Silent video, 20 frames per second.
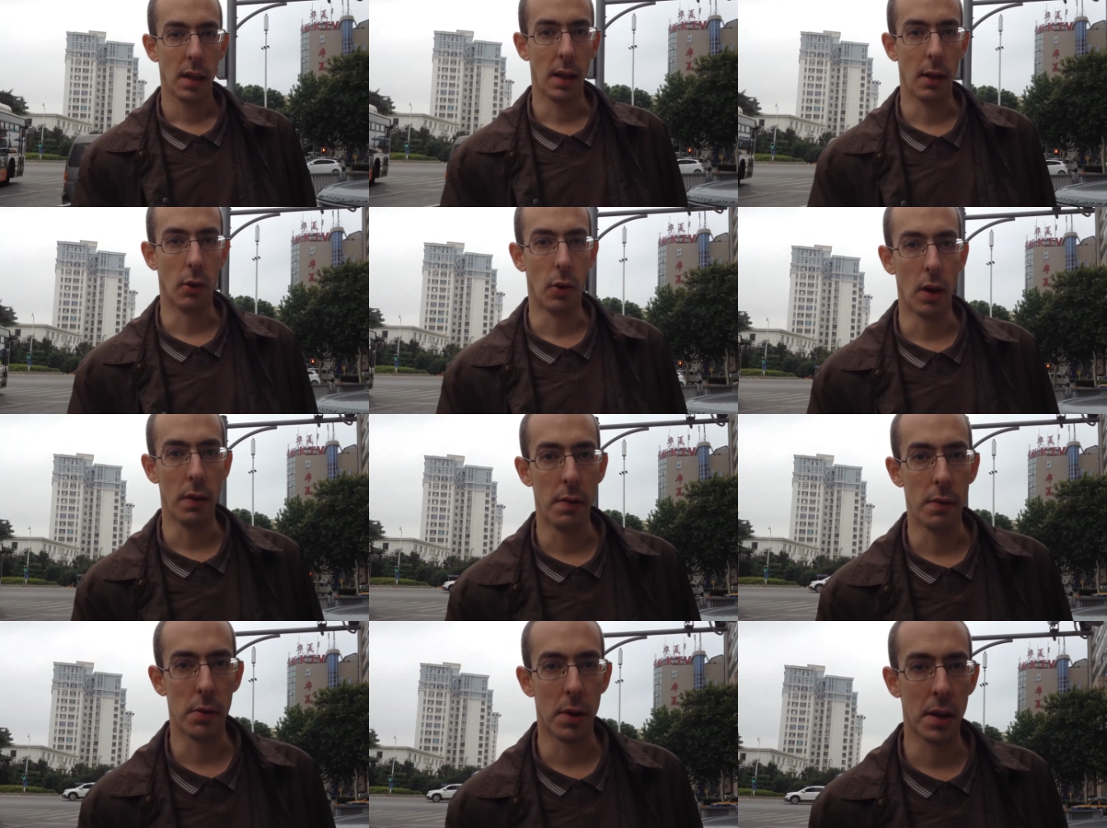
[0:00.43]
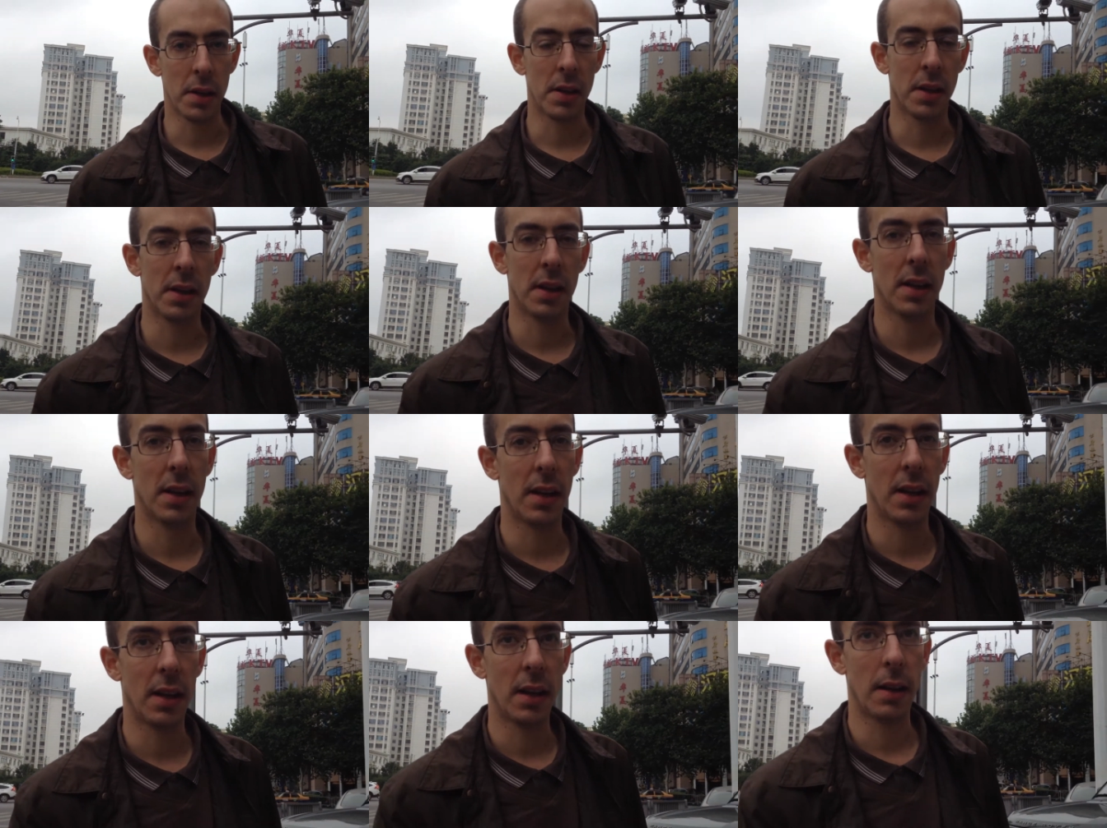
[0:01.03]
Hello everyone,
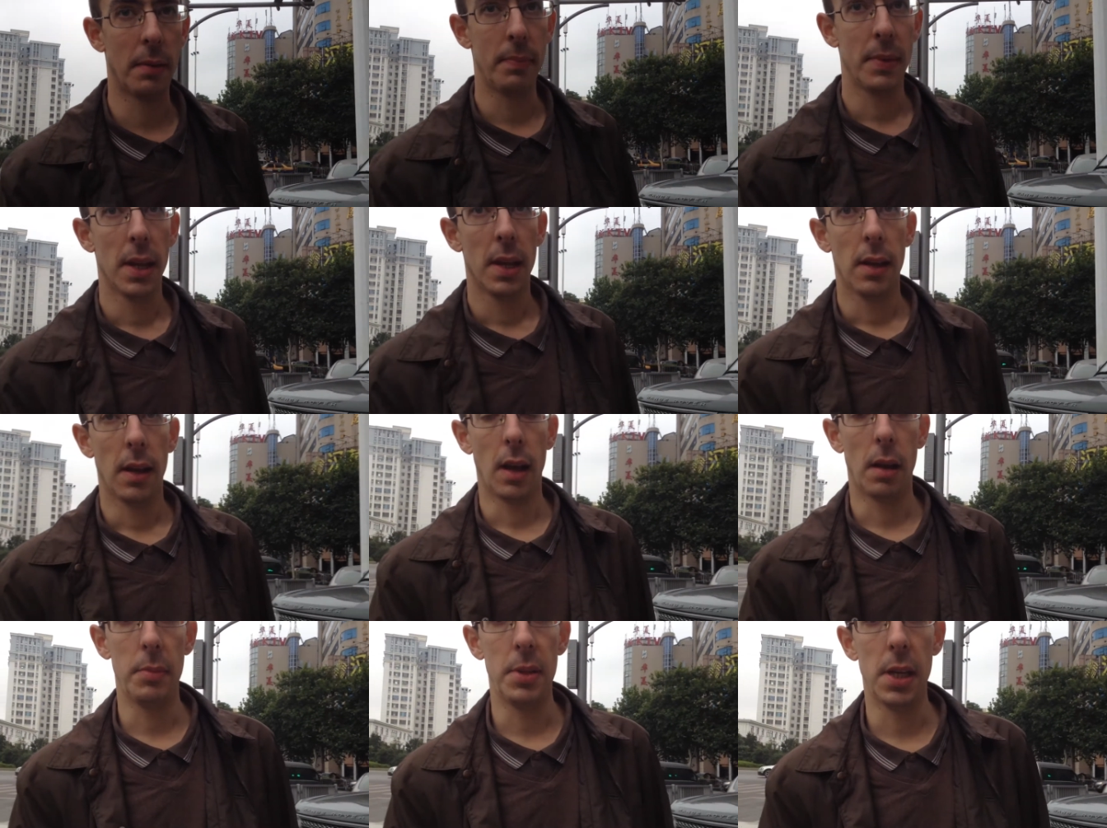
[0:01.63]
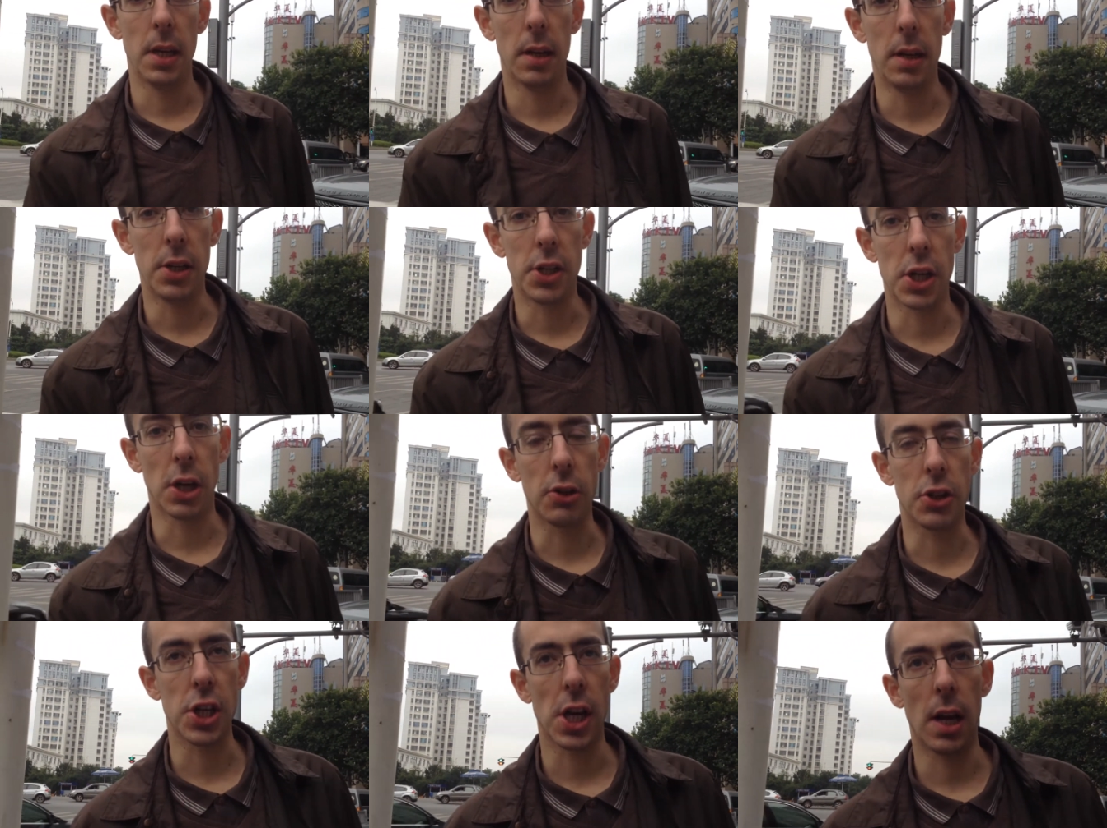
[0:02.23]
uh, I'm here in
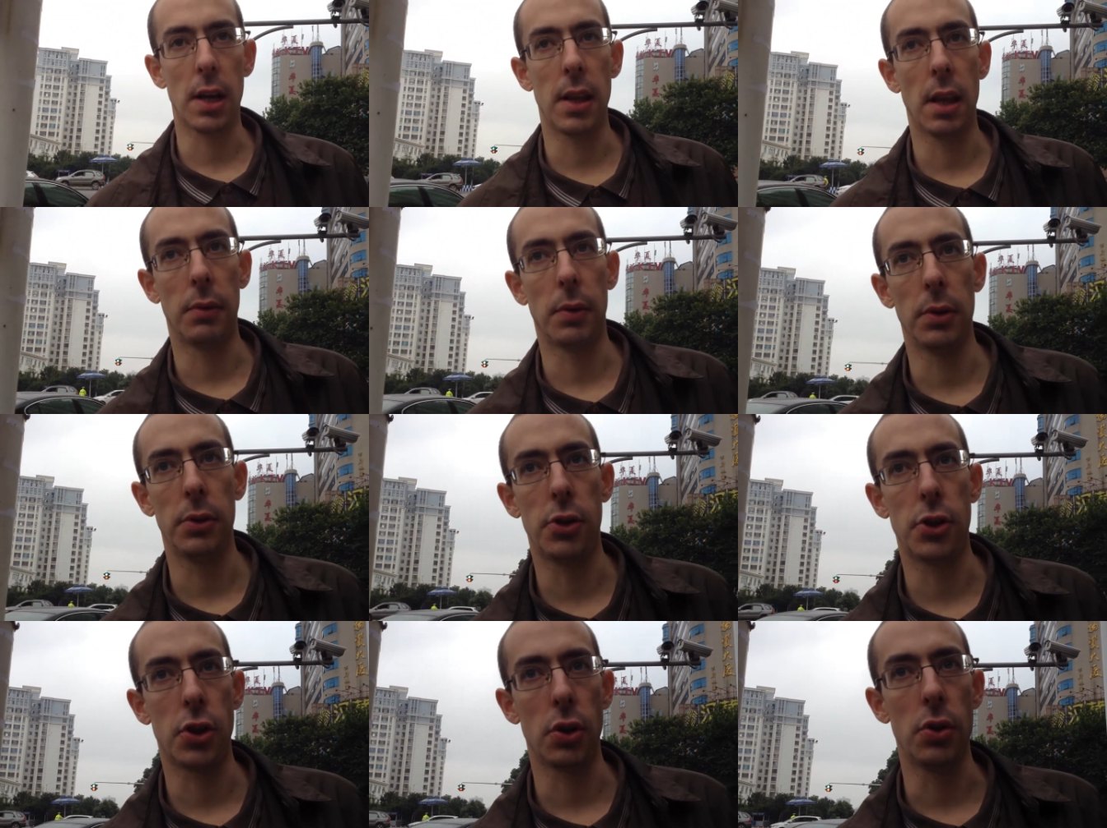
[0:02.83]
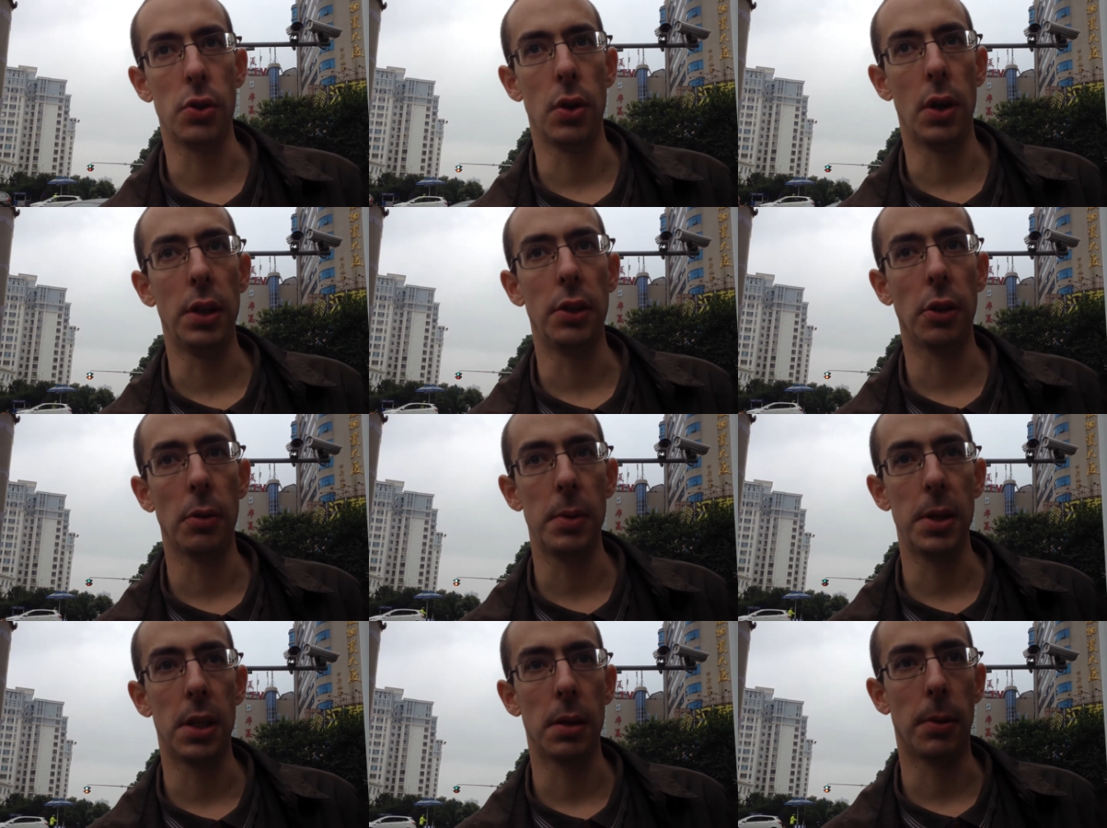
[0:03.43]
Changsha and I want to show you a
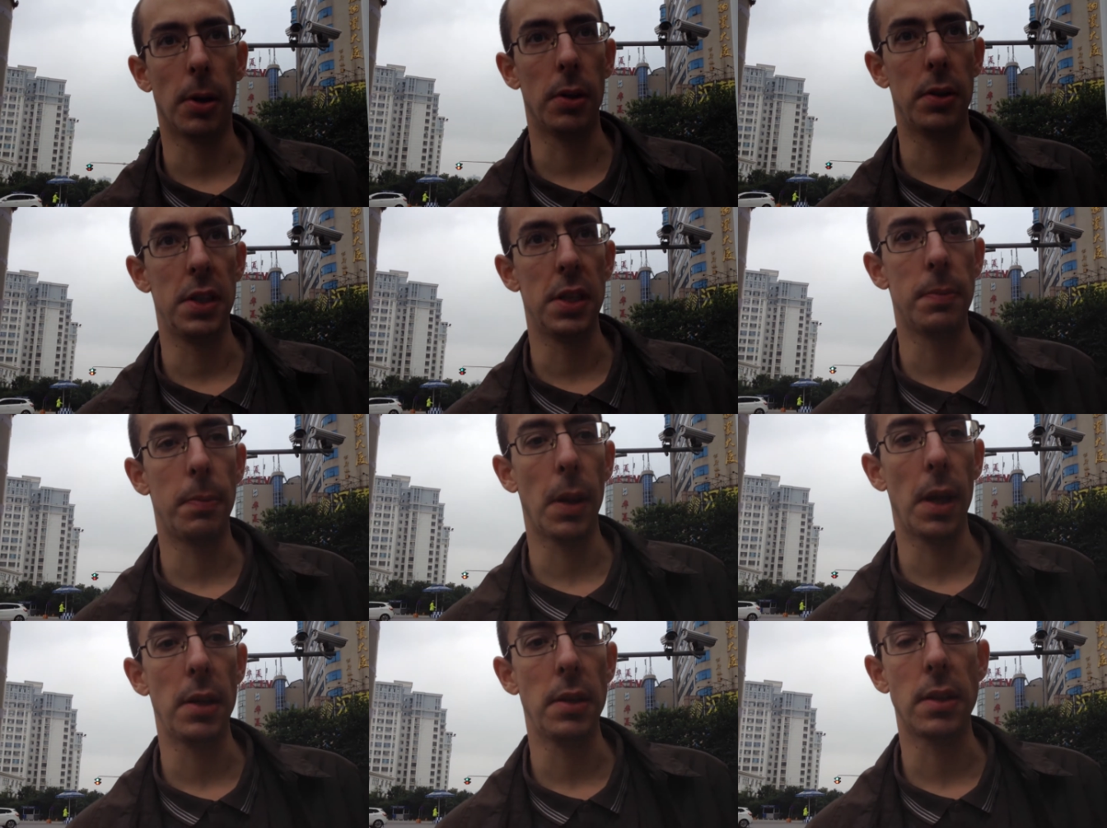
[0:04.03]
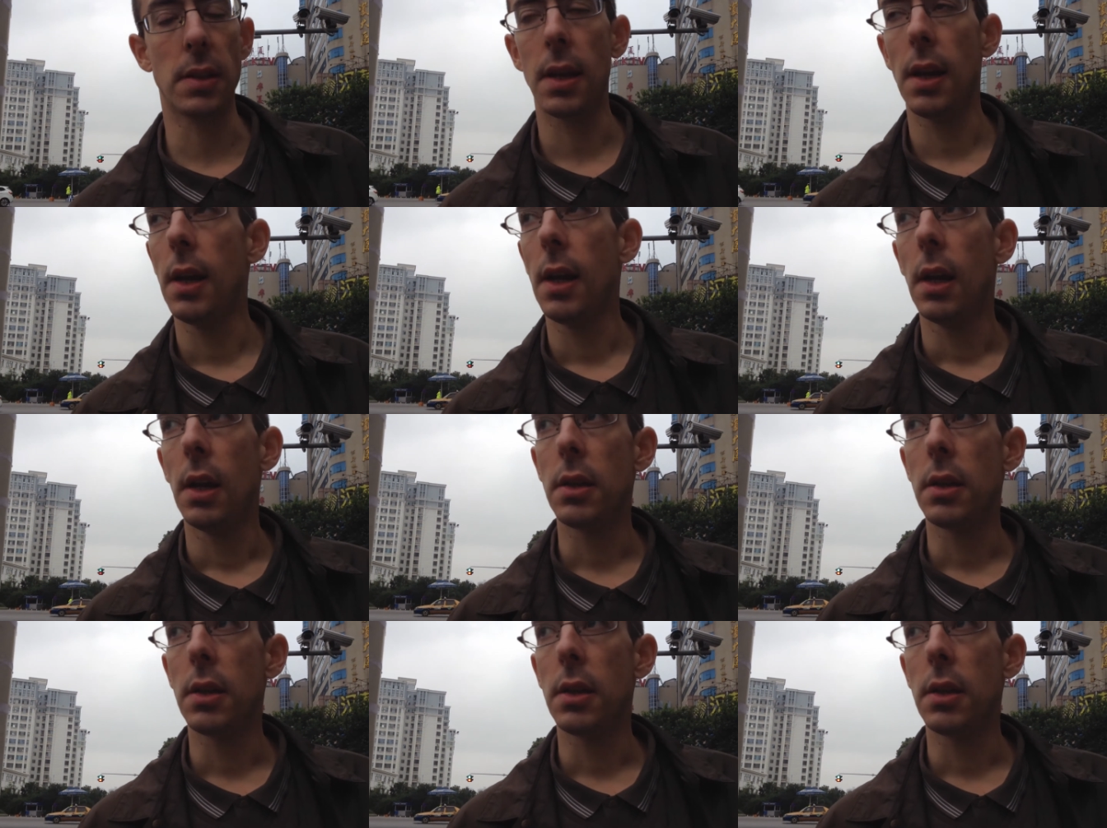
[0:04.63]
little bit about this place.